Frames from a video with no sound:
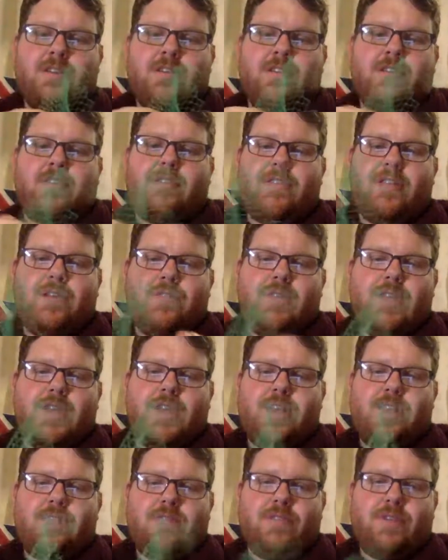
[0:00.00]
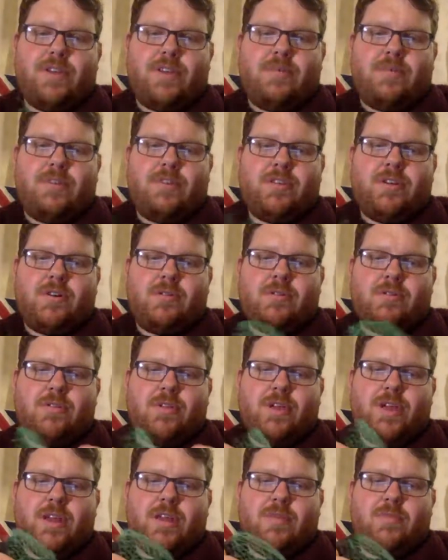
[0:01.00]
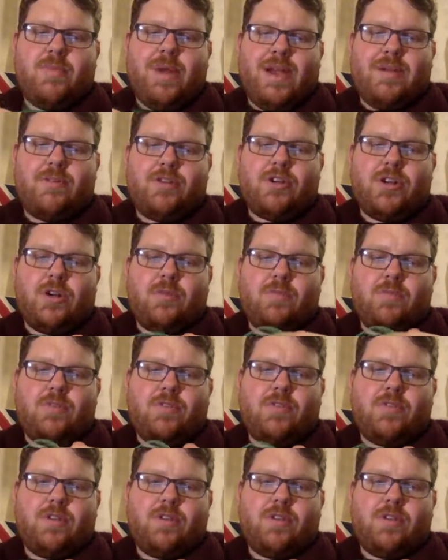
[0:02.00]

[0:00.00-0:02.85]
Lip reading: There's no need for it to be sold in pound shops